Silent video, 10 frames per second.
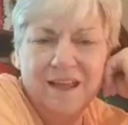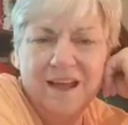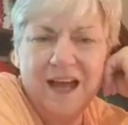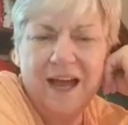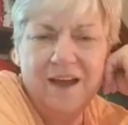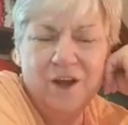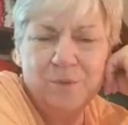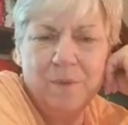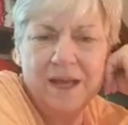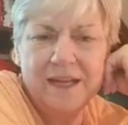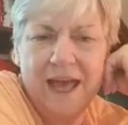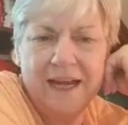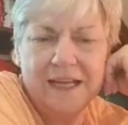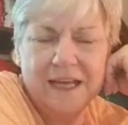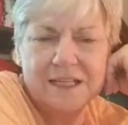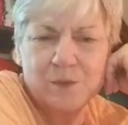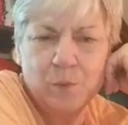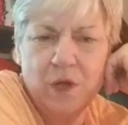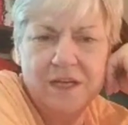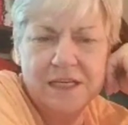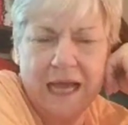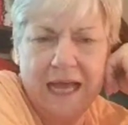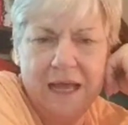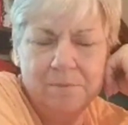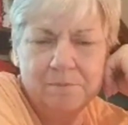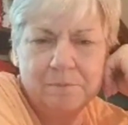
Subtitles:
I heard my daddy cuss one time,